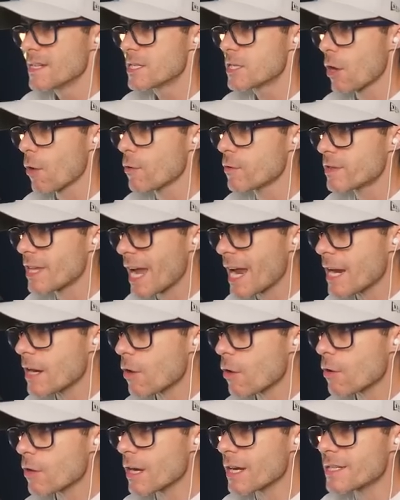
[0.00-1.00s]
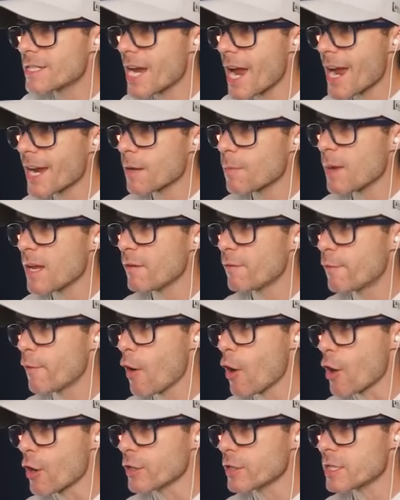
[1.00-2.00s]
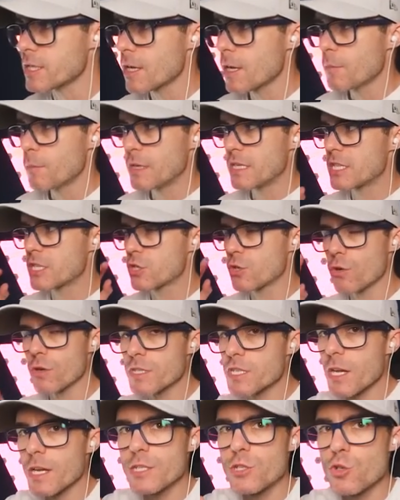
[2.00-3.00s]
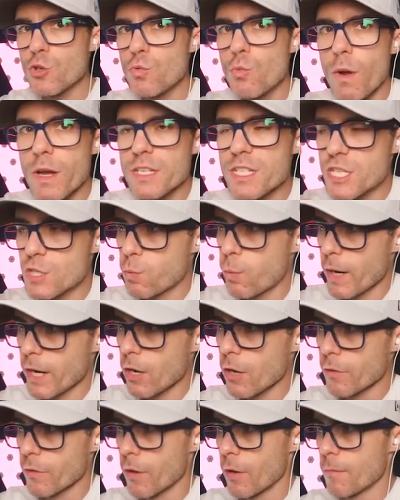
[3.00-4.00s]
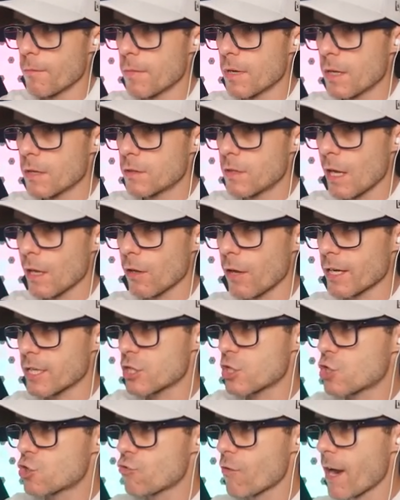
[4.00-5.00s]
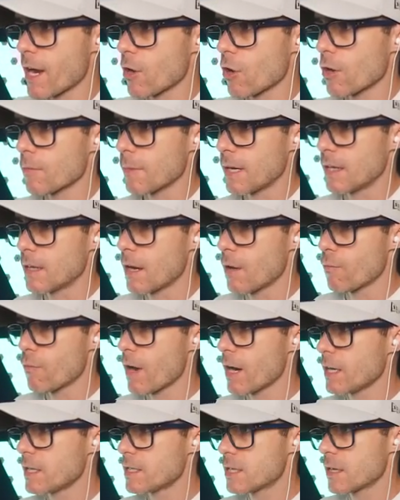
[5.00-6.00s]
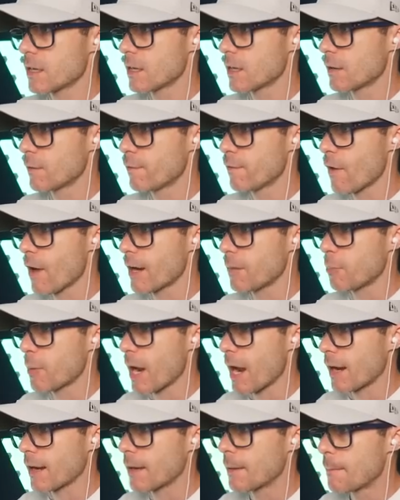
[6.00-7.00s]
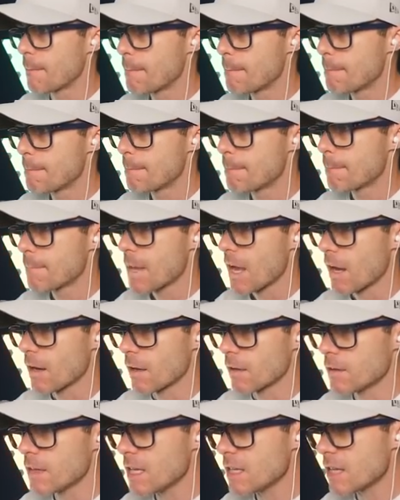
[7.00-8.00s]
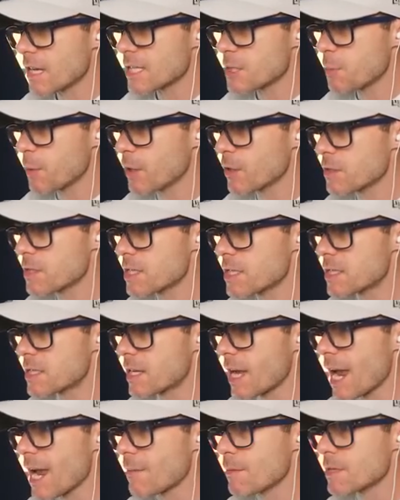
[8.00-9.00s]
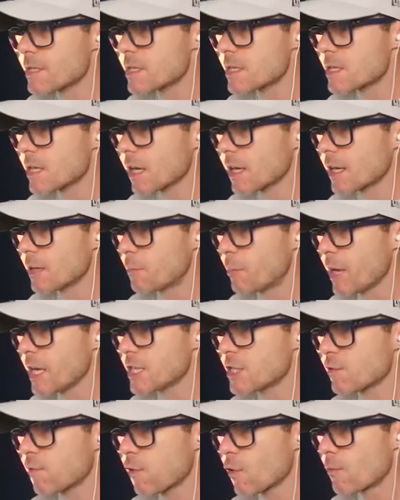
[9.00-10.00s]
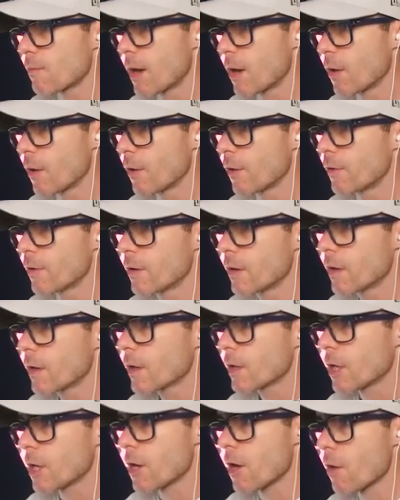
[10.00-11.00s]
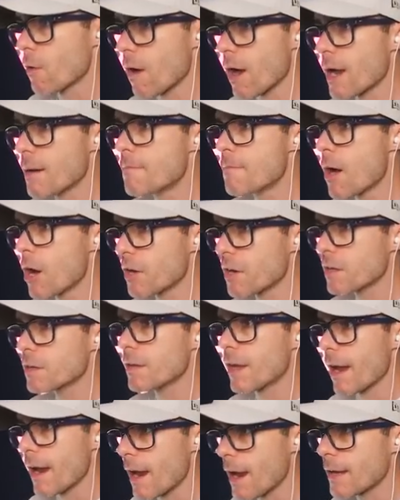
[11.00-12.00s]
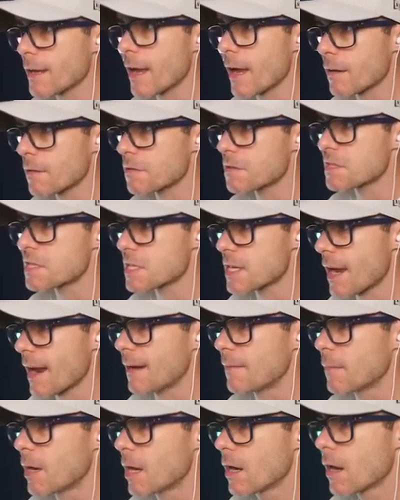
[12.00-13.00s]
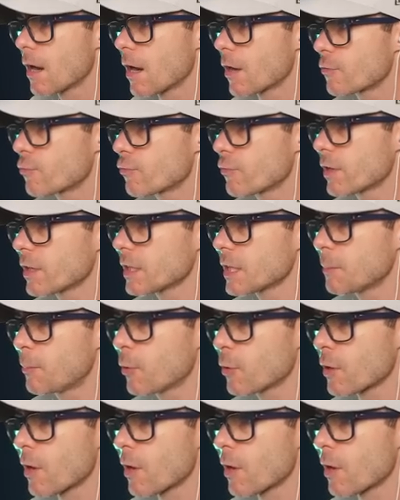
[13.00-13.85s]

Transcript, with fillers: So they don't attack me first, but soon as I do one swing on them, they're like straight on me. They're ready to fight back. And I think that's because this game is stuck in peaceful mode. You know, I modded the heck out of this game. I really put